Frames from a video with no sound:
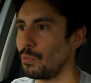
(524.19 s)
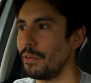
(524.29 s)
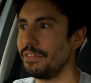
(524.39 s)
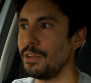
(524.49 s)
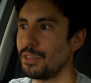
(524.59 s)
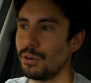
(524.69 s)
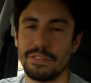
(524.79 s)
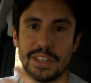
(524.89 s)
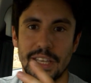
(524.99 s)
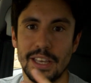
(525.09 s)
What have you thought
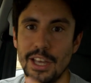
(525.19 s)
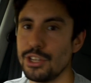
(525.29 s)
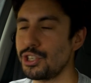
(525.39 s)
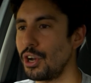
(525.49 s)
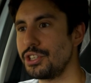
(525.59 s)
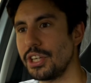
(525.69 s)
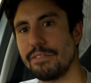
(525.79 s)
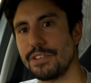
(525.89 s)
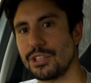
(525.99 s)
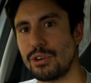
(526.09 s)
of the charging
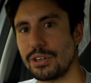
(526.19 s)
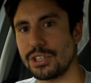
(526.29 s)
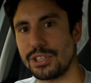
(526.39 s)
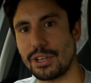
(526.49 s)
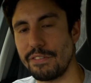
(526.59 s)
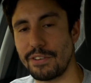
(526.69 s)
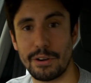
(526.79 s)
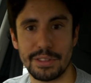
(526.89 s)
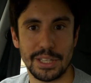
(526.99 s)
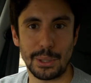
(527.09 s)
infrastructure so
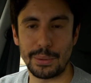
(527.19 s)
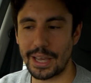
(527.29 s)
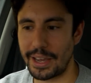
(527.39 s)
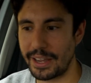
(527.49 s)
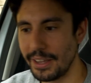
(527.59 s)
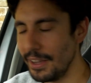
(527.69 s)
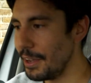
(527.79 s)
far in the UK?